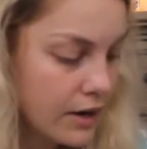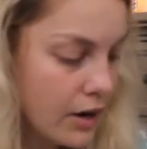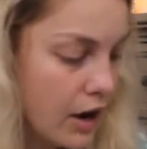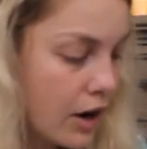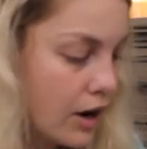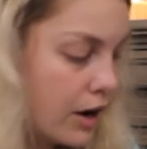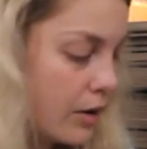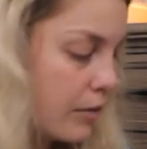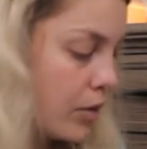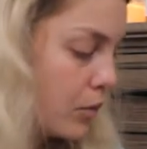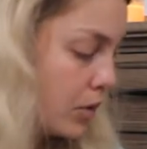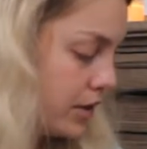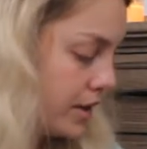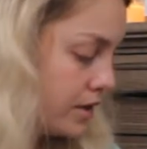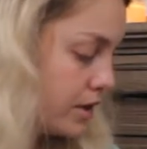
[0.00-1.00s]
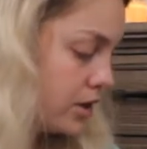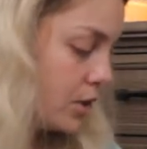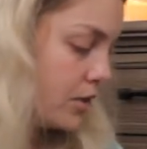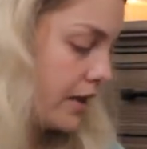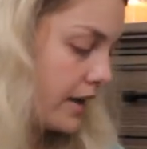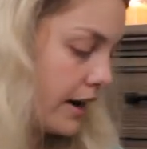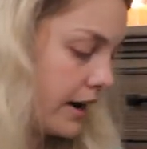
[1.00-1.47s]
are, um, were these
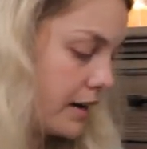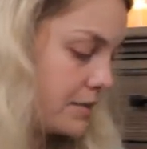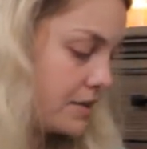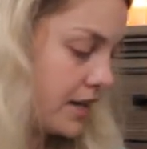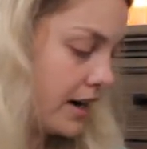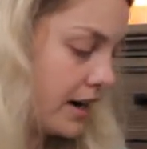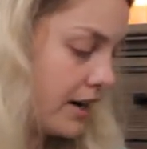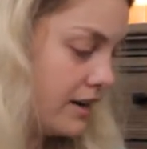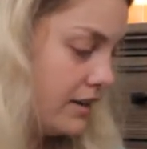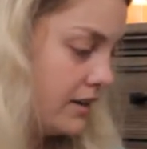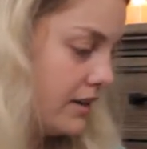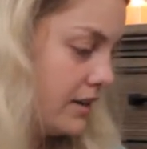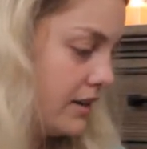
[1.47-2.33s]
clothing items here.